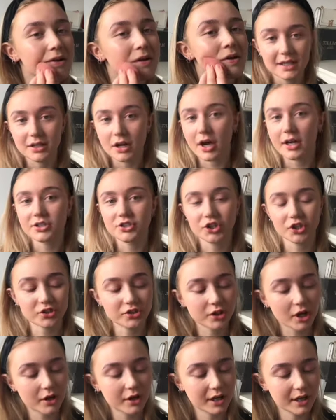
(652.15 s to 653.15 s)
And I
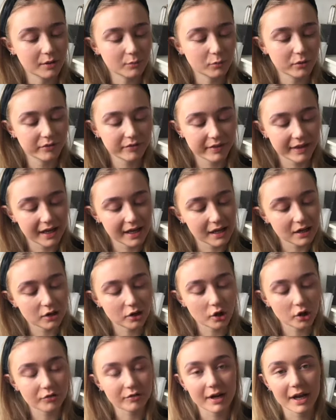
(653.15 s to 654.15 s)
just go in with the
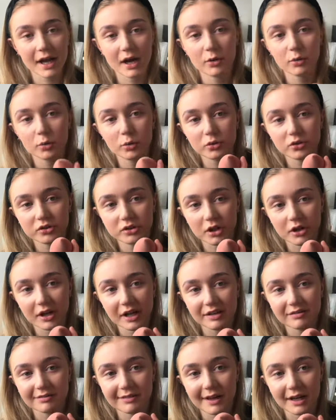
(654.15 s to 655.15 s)
L'Oreal also
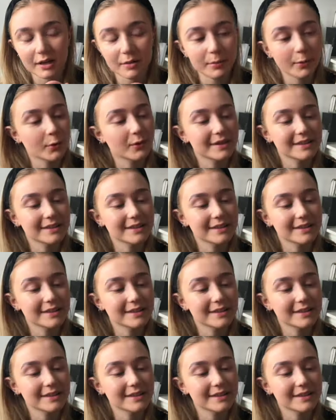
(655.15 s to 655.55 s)
Infallible.